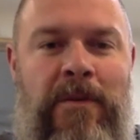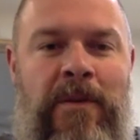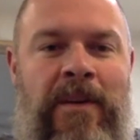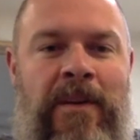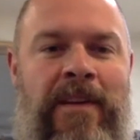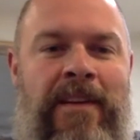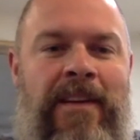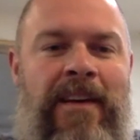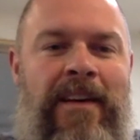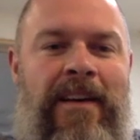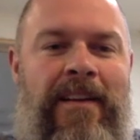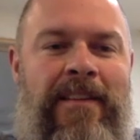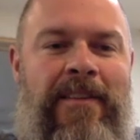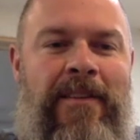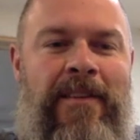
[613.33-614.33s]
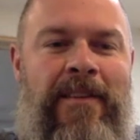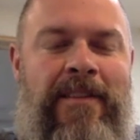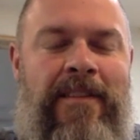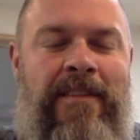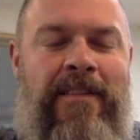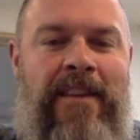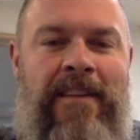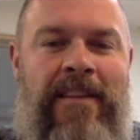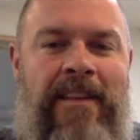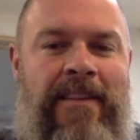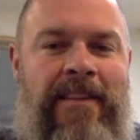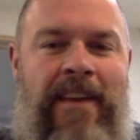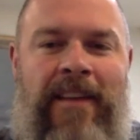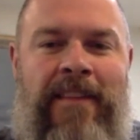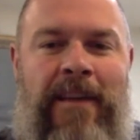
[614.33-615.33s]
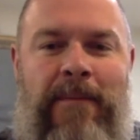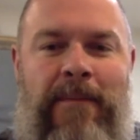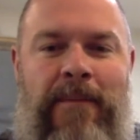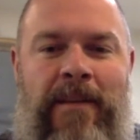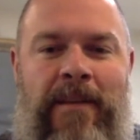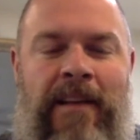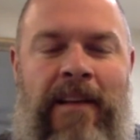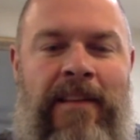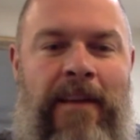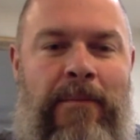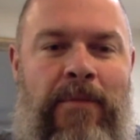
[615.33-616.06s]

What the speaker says: It takes that